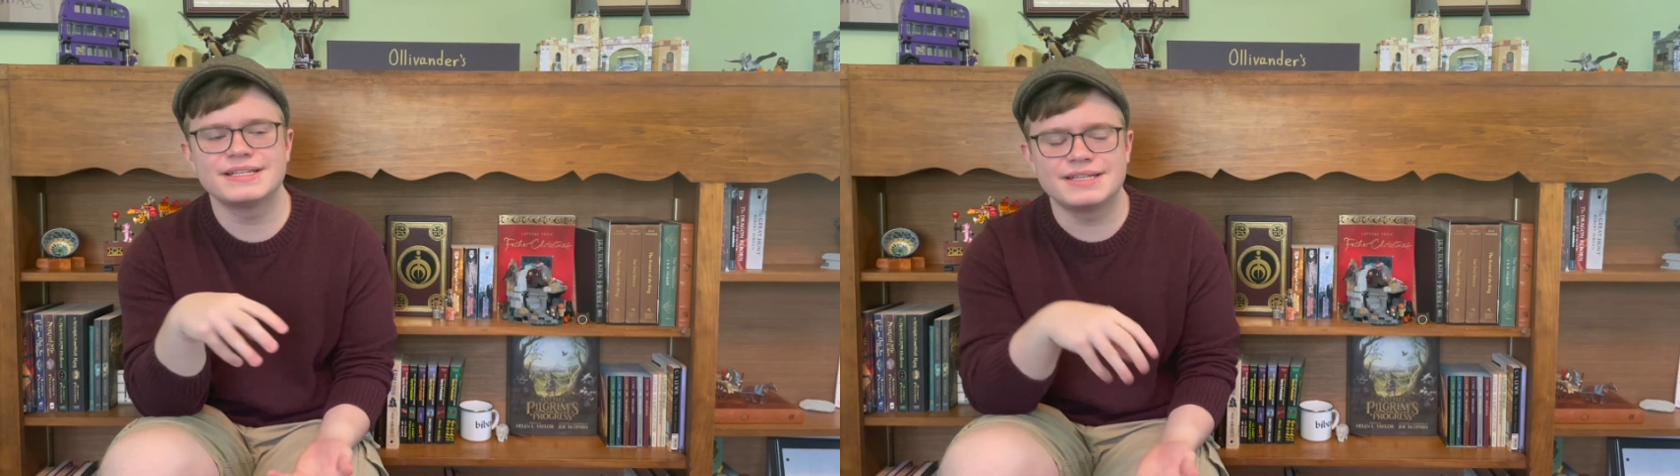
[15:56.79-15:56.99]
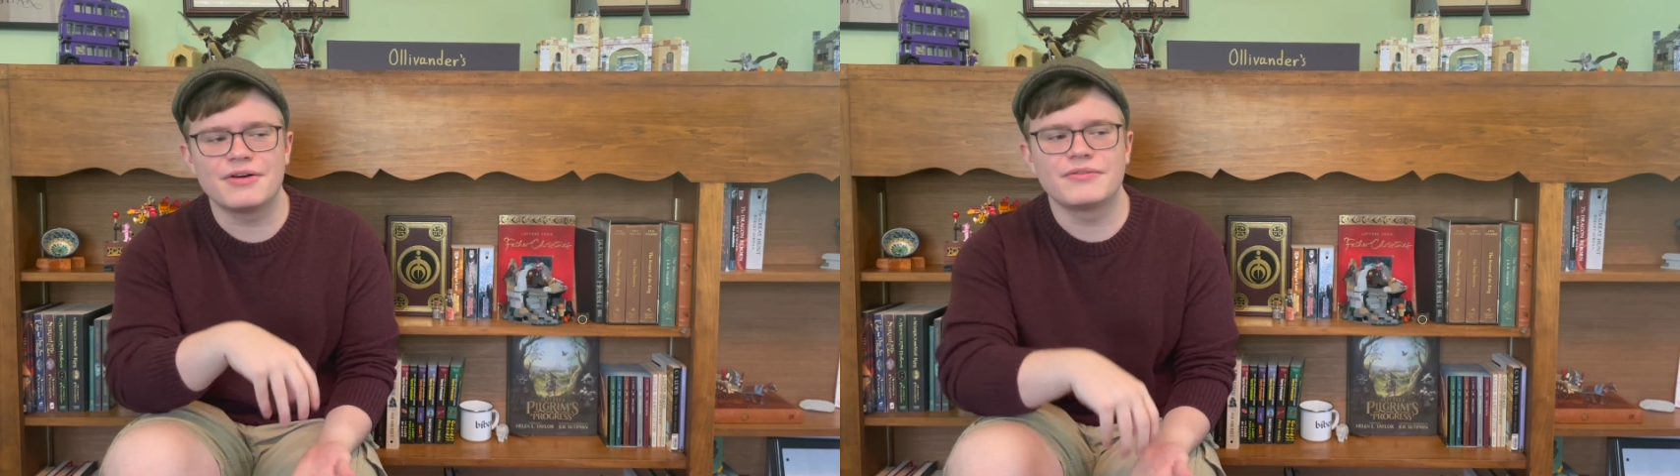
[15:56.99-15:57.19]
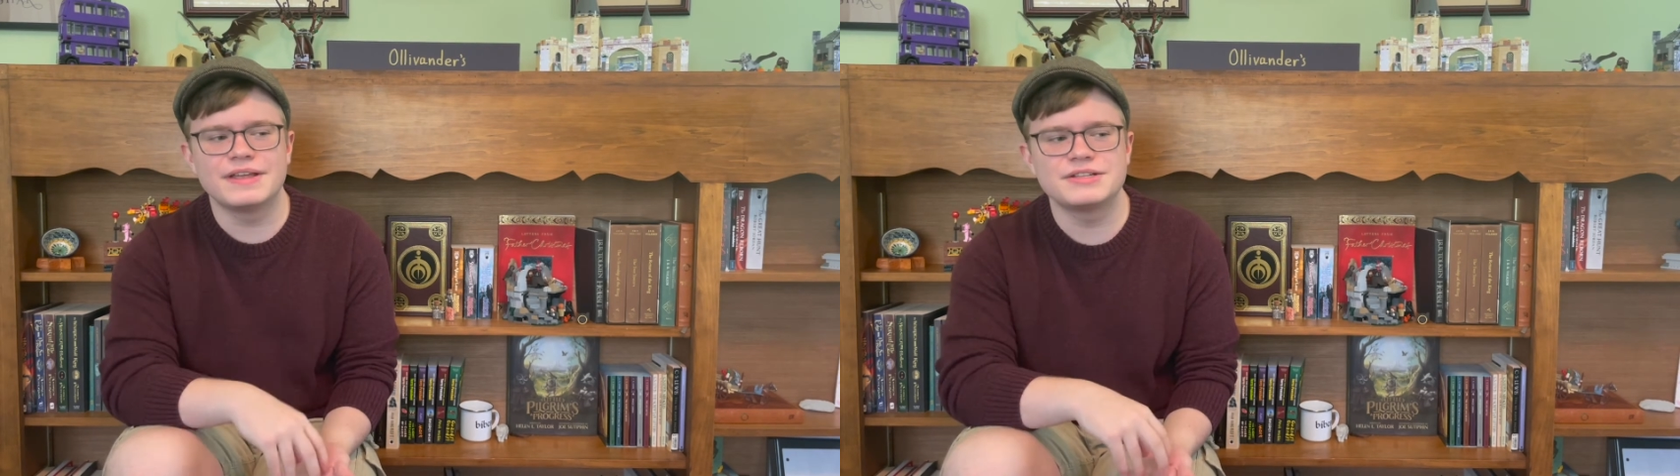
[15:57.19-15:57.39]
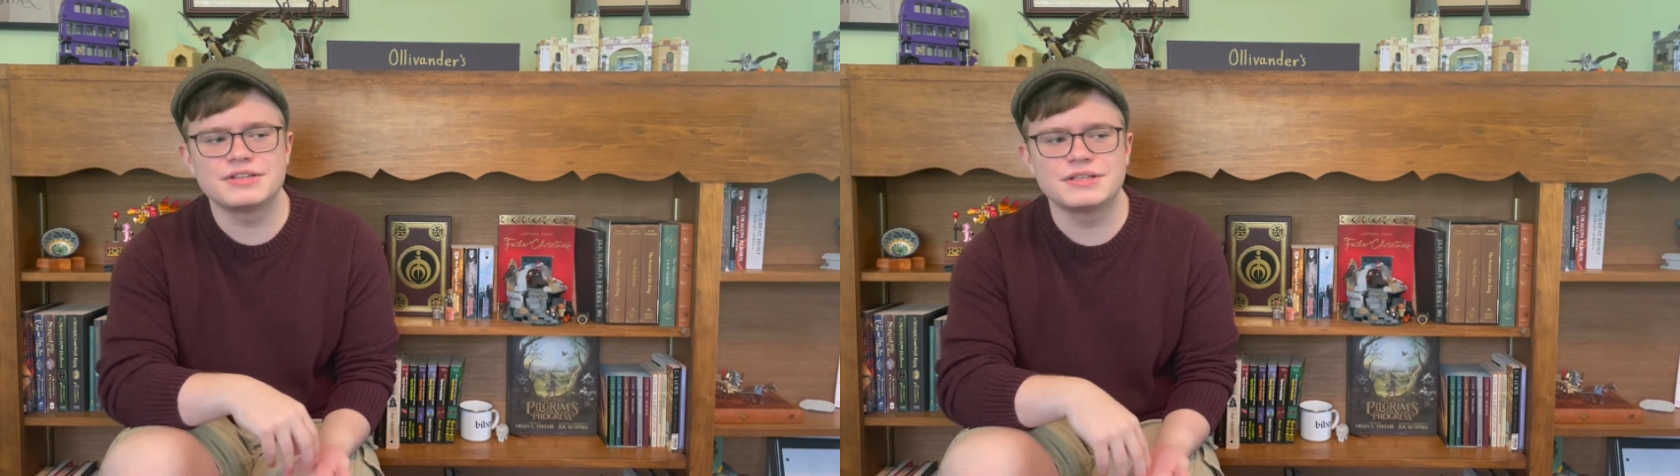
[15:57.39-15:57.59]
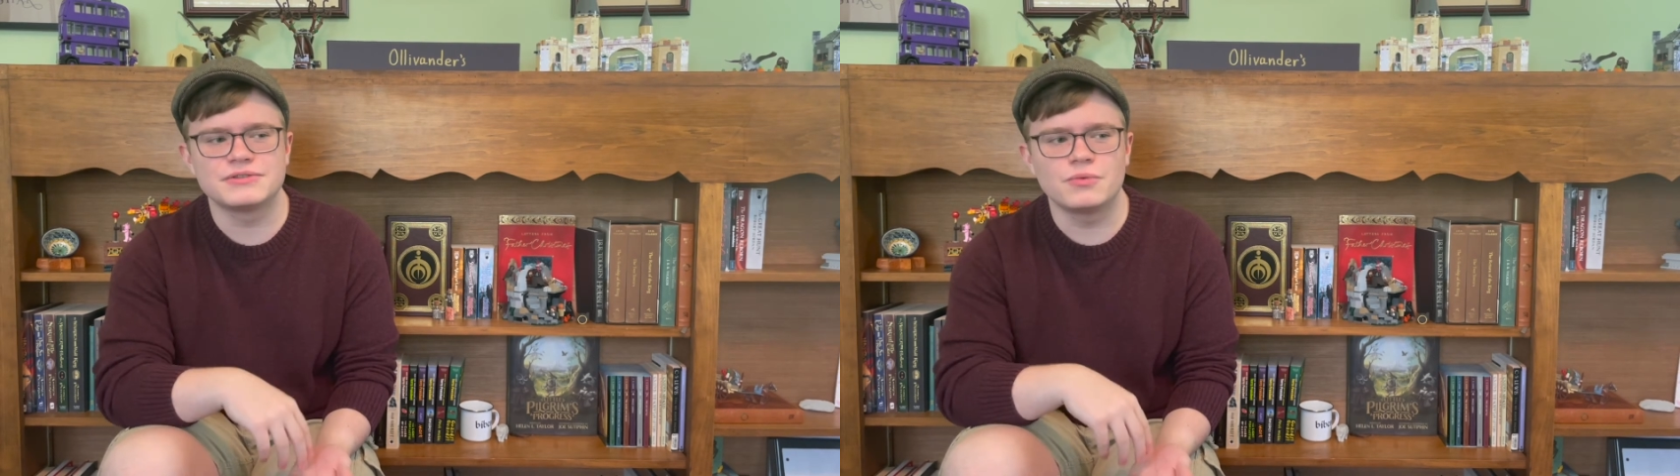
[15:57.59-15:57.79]
delve into
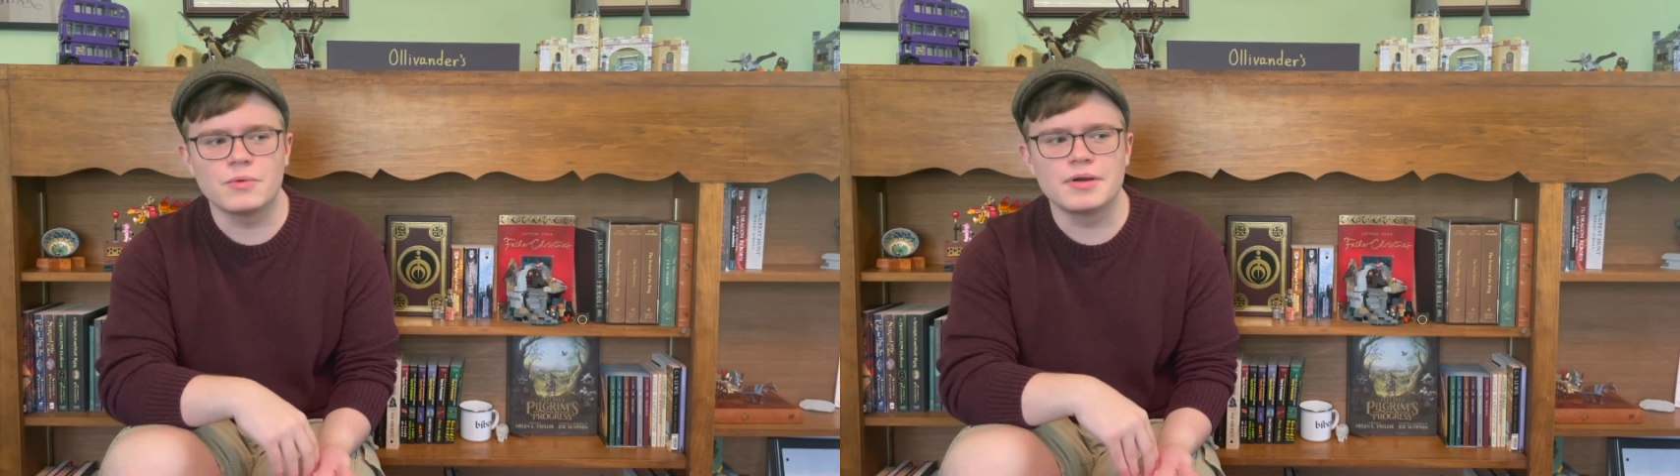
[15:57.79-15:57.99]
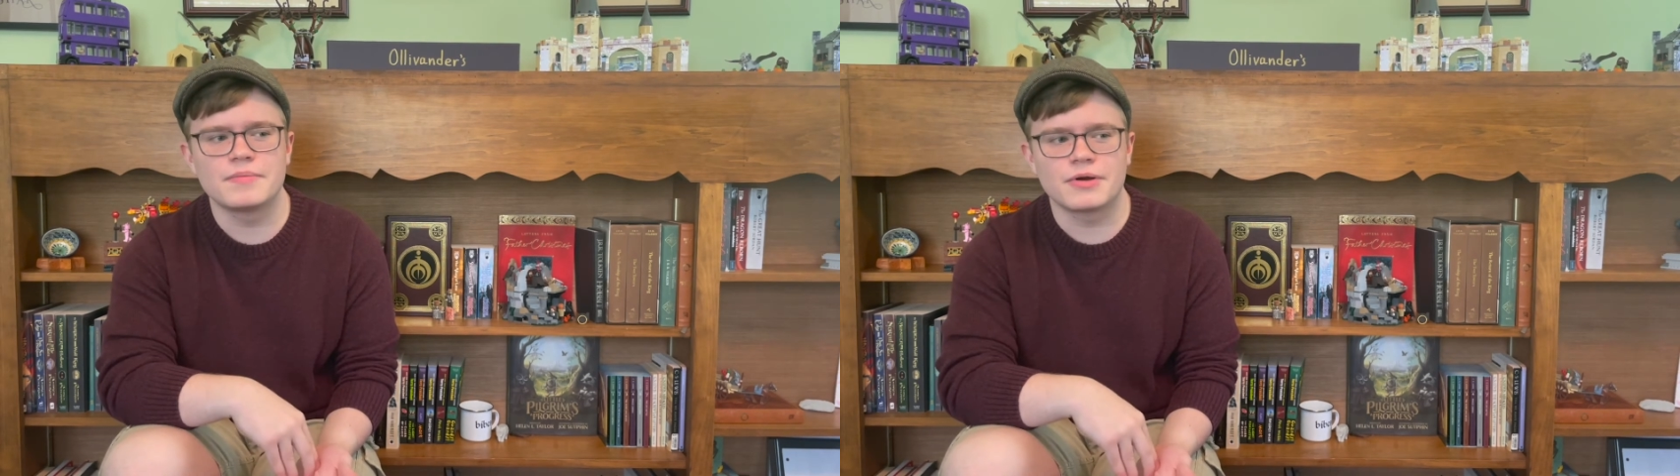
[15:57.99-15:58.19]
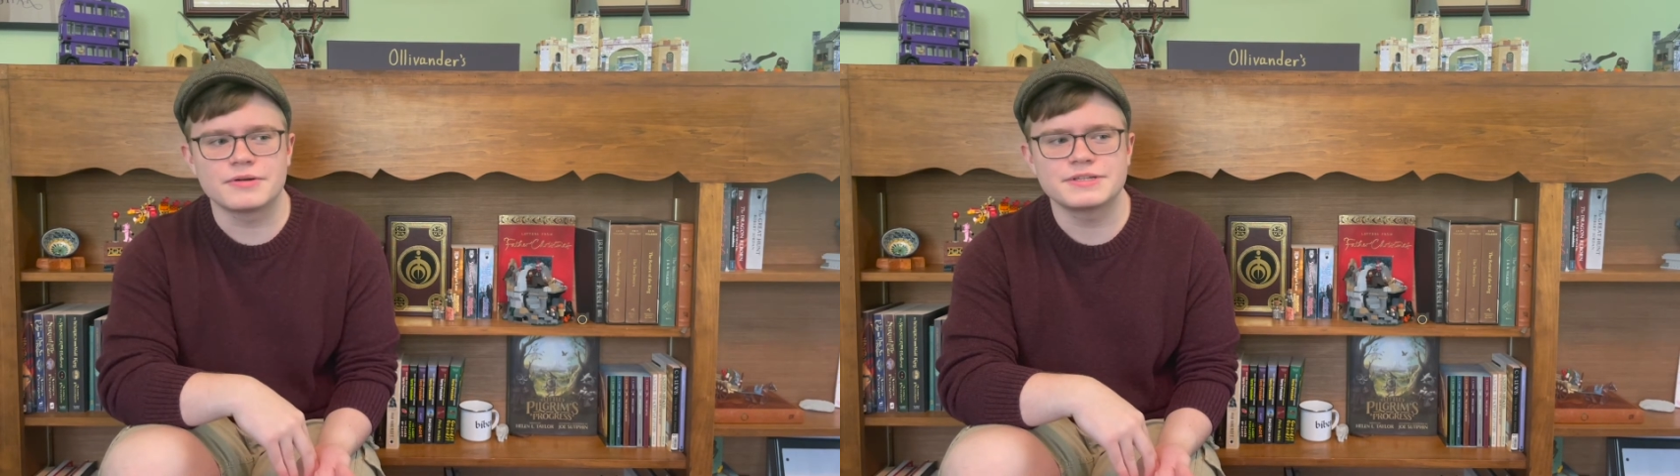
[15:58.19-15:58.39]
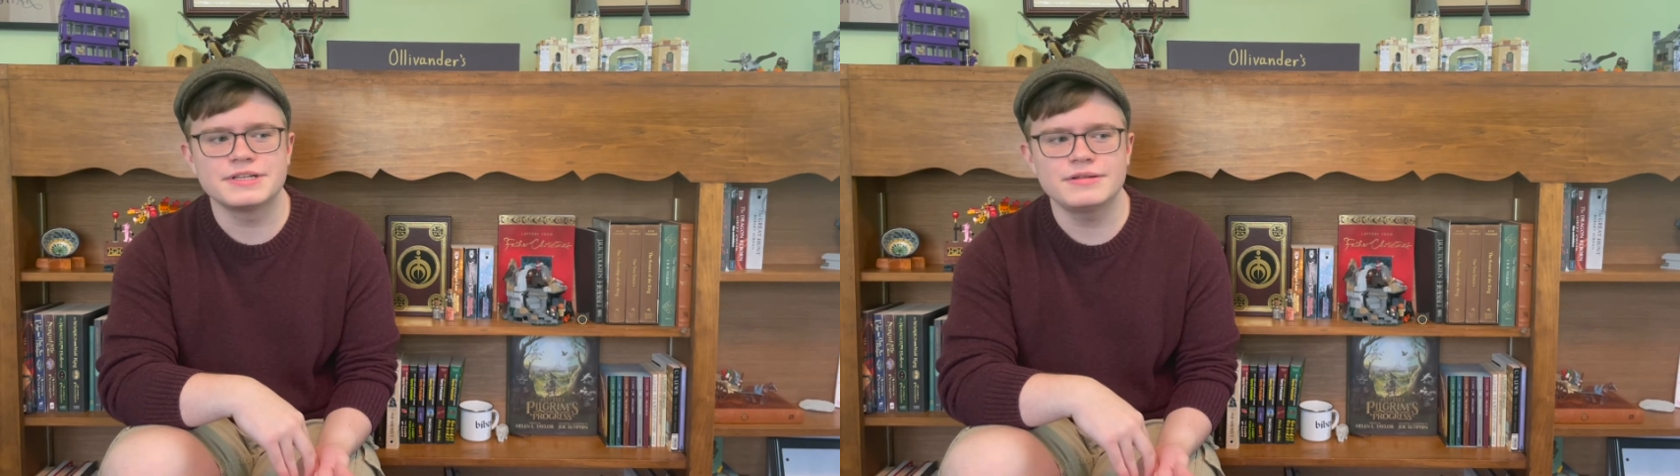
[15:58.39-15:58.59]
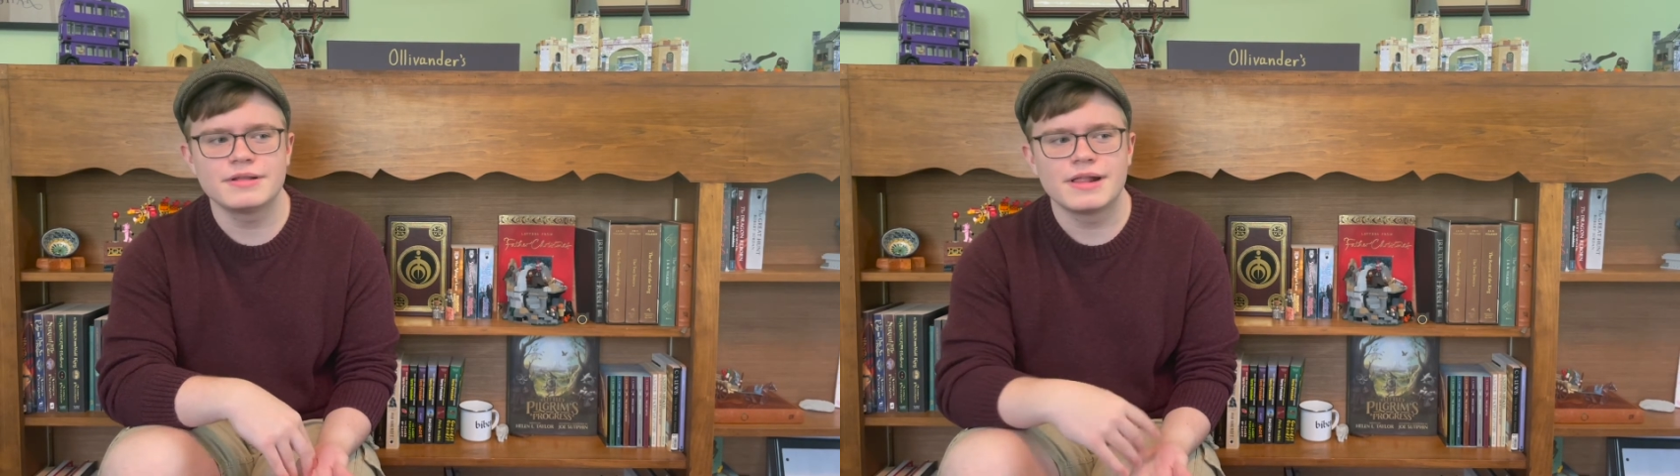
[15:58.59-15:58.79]
this one
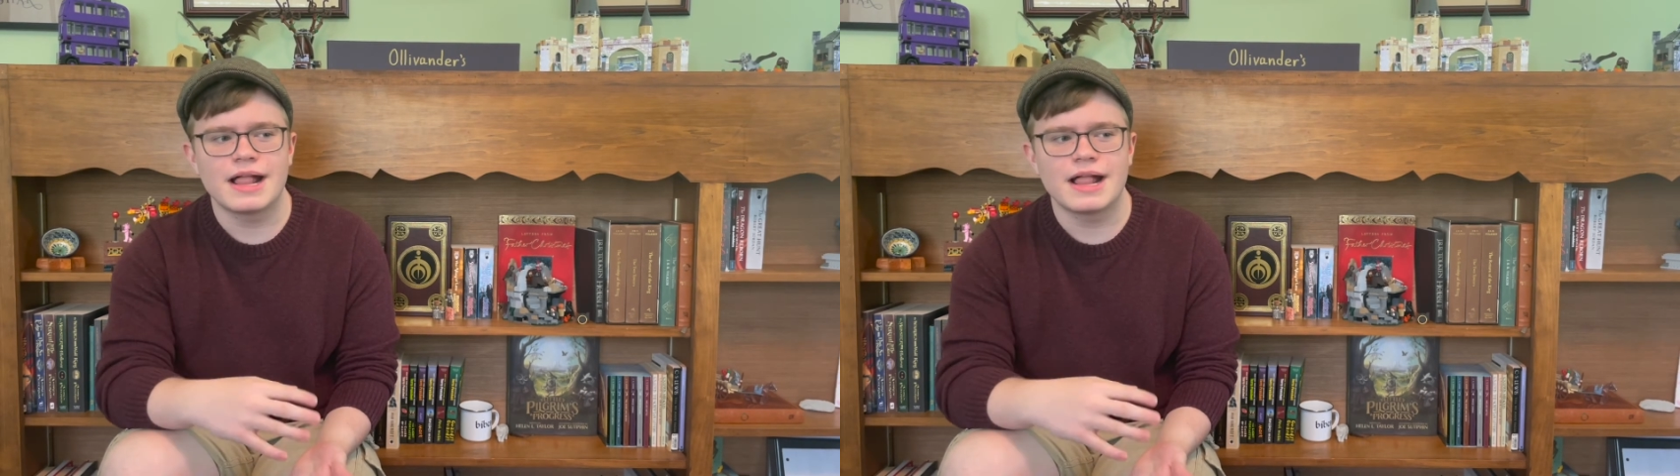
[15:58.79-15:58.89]
person,